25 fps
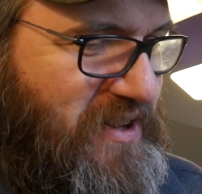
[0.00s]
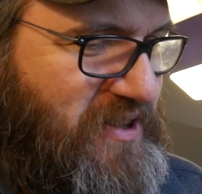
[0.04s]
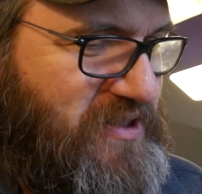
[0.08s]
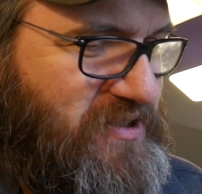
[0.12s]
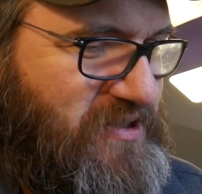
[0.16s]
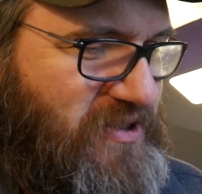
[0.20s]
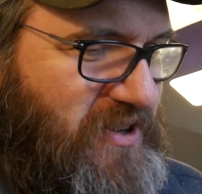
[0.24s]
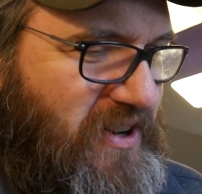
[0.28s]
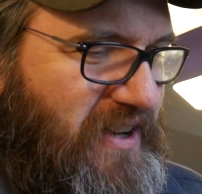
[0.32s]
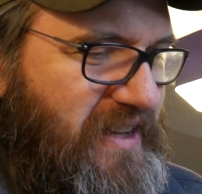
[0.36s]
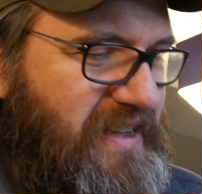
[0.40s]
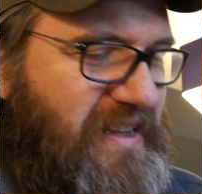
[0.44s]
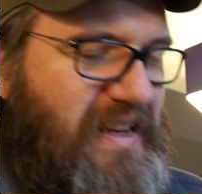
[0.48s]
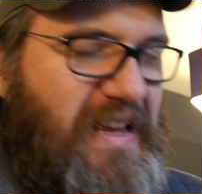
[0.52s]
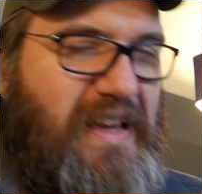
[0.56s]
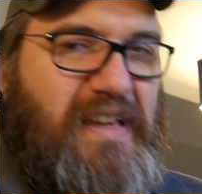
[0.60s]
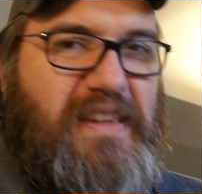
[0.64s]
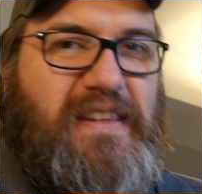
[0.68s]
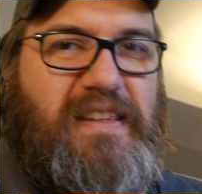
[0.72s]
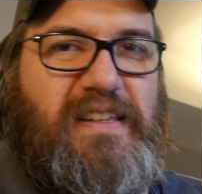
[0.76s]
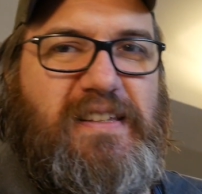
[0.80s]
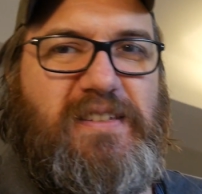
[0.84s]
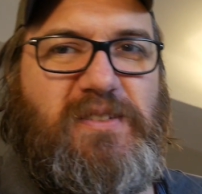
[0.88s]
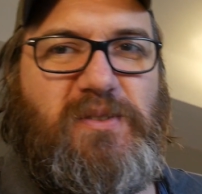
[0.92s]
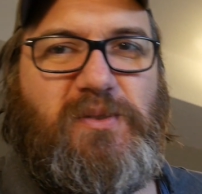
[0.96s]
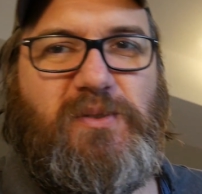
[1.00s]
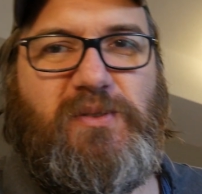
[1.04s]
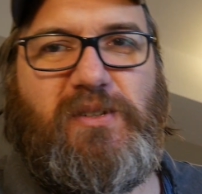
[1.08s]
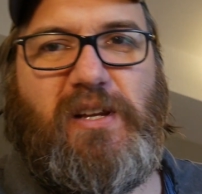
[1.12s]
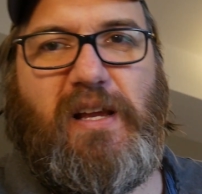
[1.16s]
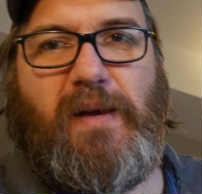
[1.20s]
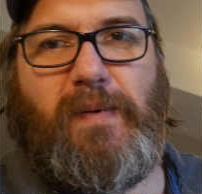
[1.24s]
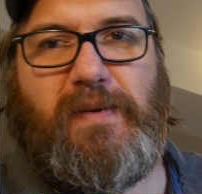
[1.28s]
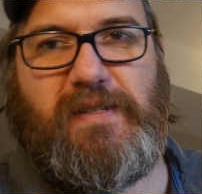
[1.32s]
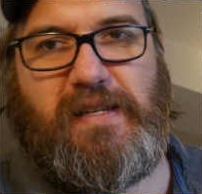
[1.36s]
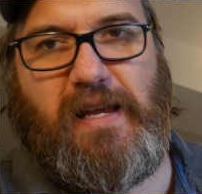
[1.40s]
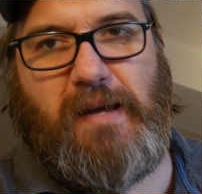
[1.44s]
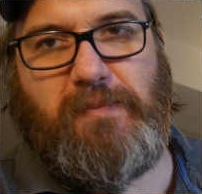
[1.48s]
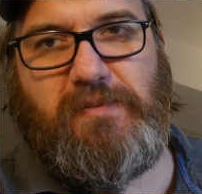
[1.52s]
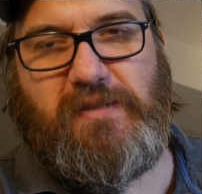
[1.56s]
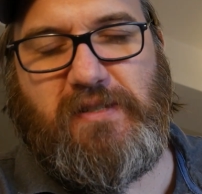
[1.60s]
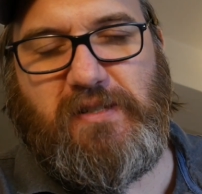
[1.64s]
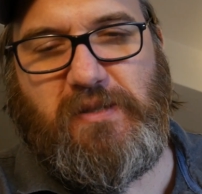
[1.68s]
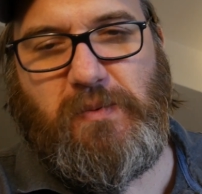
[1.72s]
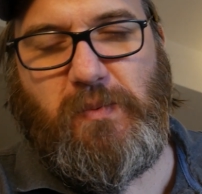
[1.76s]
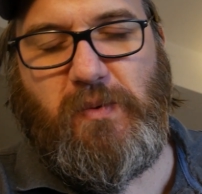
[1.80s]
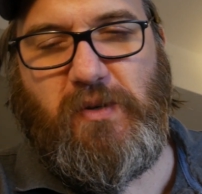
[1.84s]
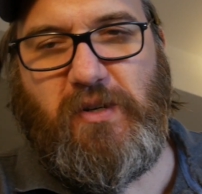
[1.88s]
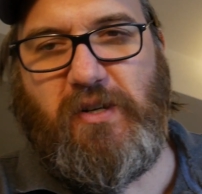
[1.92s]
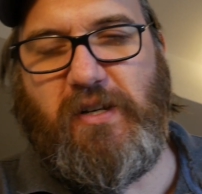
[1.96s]
try and get this audio adapter
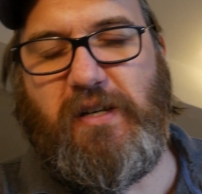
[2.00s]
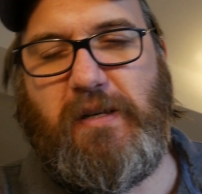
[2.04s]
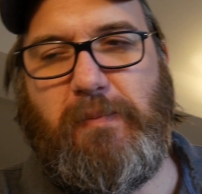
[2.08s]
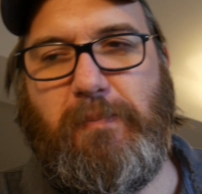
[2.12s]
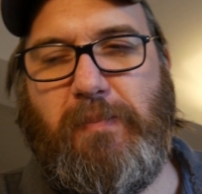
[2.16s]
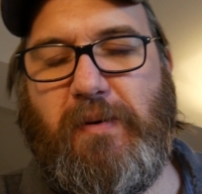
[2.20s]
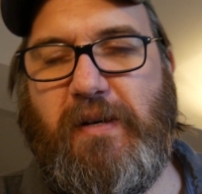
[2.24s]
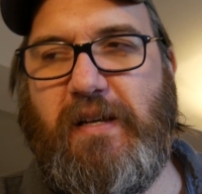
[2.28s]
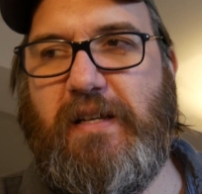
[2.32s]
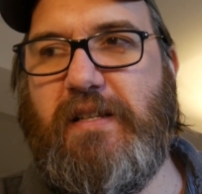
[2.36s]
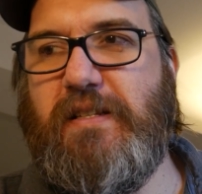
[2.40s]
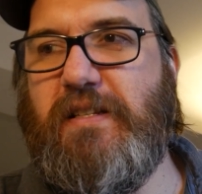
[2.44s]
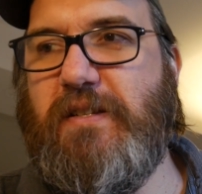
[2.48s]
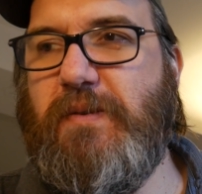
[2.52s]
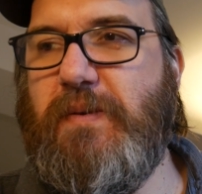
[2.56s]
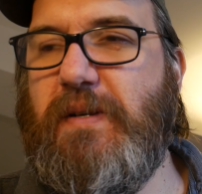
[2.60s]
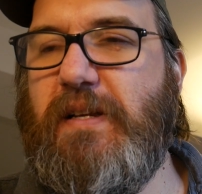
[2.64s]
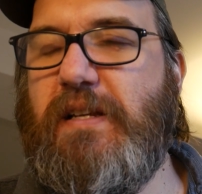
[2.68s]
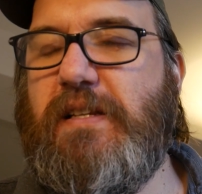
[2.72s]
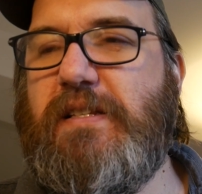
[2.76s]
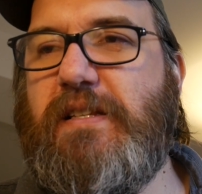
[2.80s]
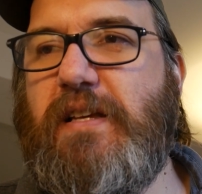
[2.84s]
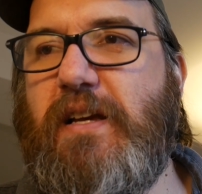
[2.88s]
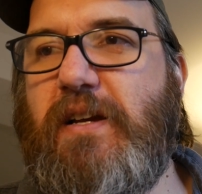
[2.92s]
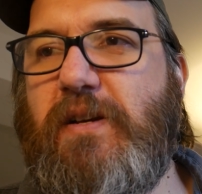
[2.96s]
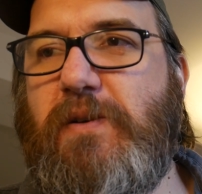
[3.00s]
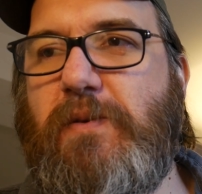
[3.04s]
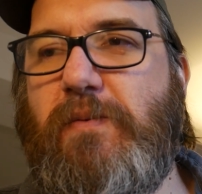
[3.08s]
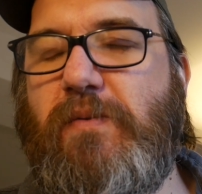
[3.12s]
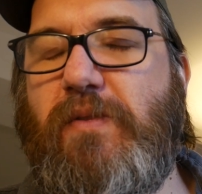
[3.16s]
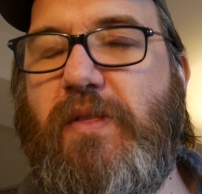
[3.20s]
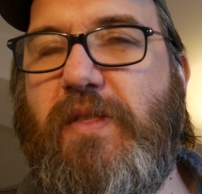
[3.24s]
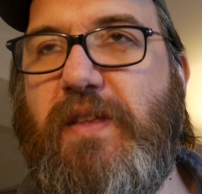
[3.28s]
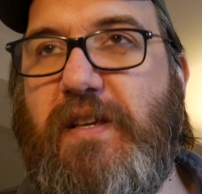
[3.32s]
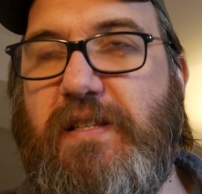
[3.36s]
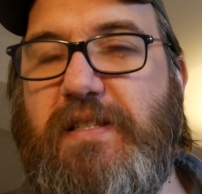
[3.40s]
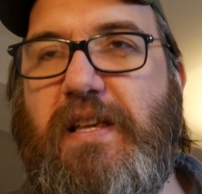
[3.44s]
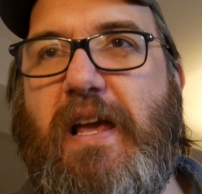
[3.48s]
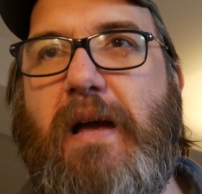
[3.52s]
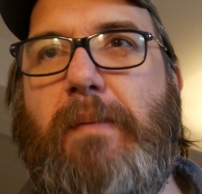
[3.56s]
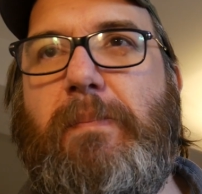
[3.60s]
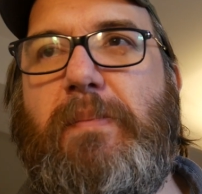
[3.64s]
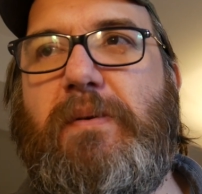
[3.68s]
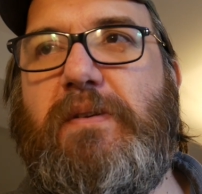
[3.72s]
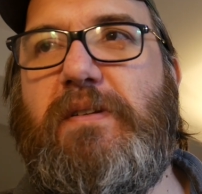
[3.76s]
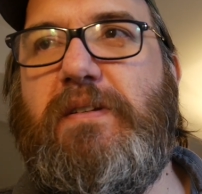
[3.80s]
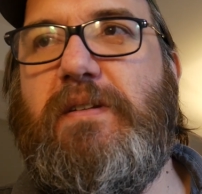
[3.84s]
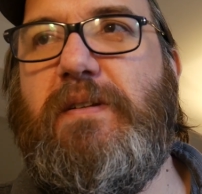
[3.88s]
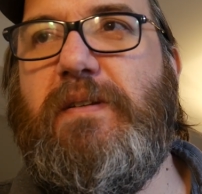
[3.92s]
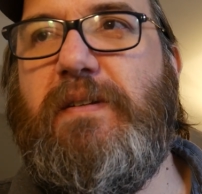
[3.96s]
to work, but in doing so, this
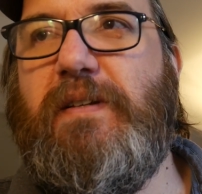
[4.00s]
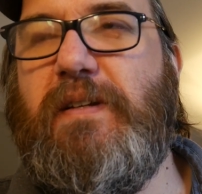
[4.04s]
happened.